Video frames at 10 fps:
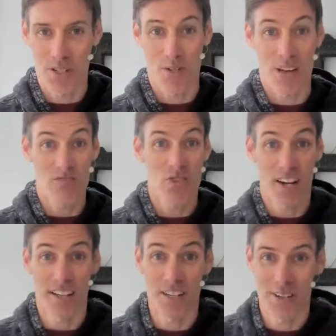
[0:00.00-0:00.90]
So he's like,
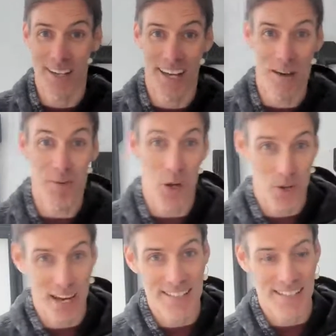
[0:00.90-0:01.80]
right, New Year, I'm
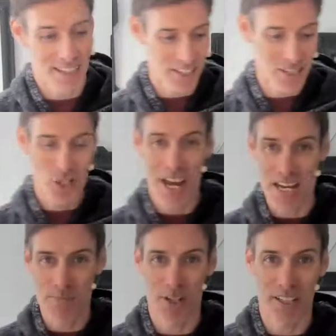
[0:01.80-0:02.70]
going at it. Going to
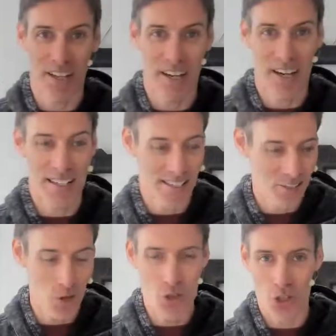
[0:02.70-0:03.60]
change my diet.
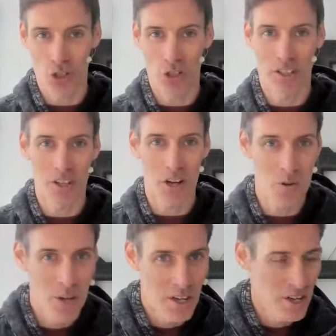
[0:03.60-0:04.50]
No chocolate,
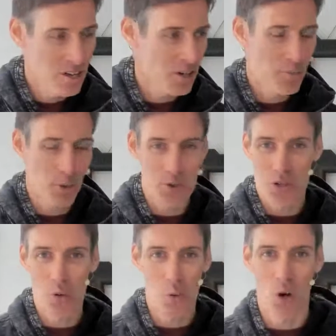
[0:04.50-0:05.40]
no booze,
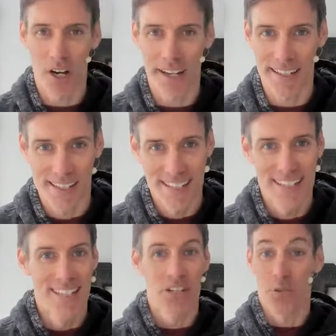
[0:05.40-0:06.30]
no wine,
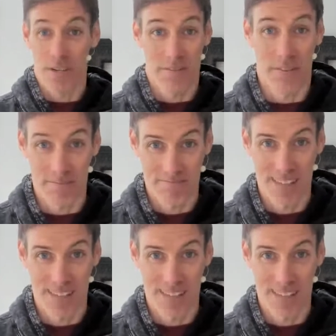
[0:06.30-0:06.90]
no nothing.